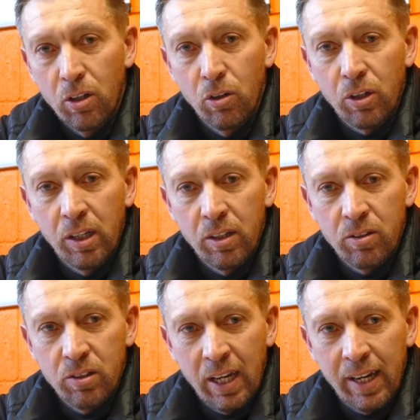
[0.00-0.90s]
looking
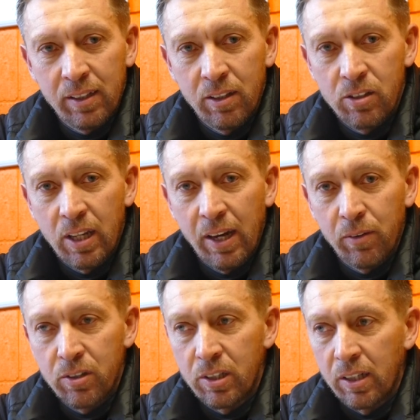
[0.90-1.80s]
as sad and as
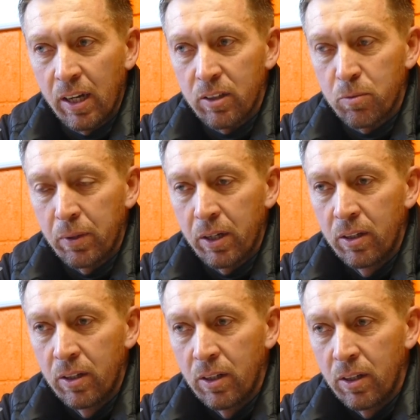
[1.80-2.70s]
down as he does, but